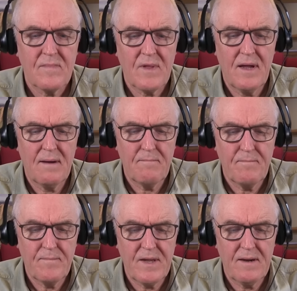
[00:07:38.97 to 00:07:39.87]
Yeah.
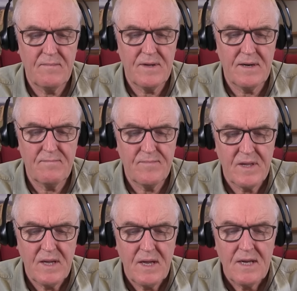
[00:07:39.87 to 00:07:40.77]

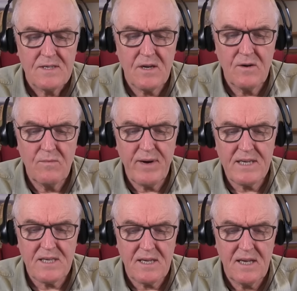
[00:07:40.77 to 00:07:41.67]
So
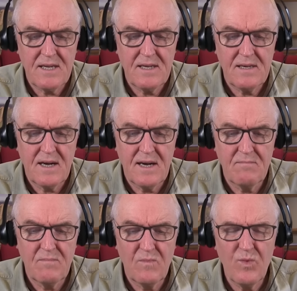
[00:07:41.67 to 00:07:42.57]
basically,
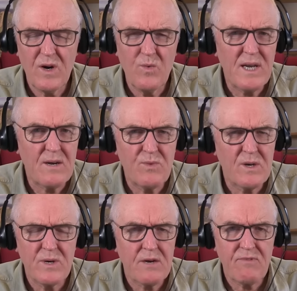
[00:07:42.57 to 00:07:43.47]
um, will we
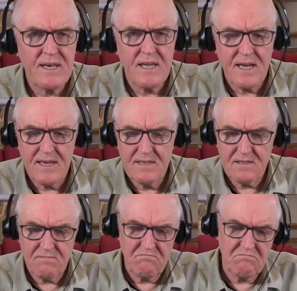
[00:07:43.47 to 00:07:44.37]
will we
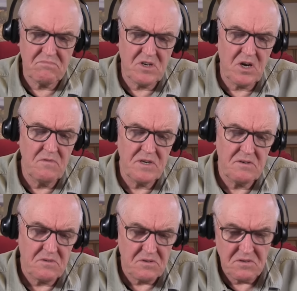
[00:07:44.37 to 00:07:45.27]
eradicate COVID
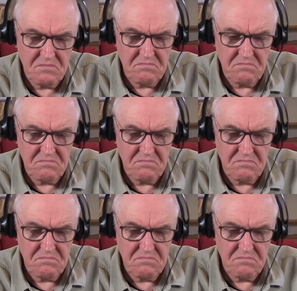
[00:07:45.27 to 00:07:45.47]
or?